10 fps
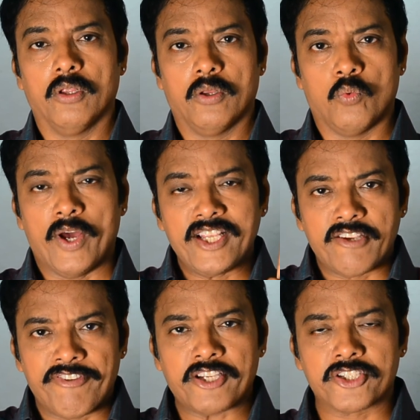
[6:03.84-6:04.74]
one is a
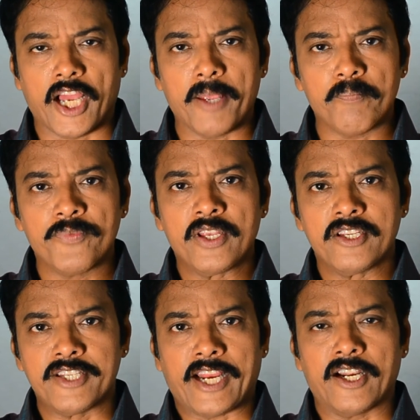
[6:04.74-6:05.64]
fixed time,
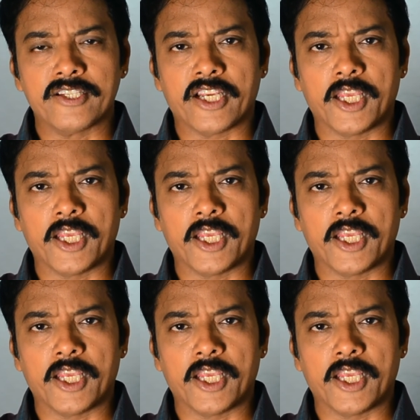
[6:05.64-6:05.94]
second is a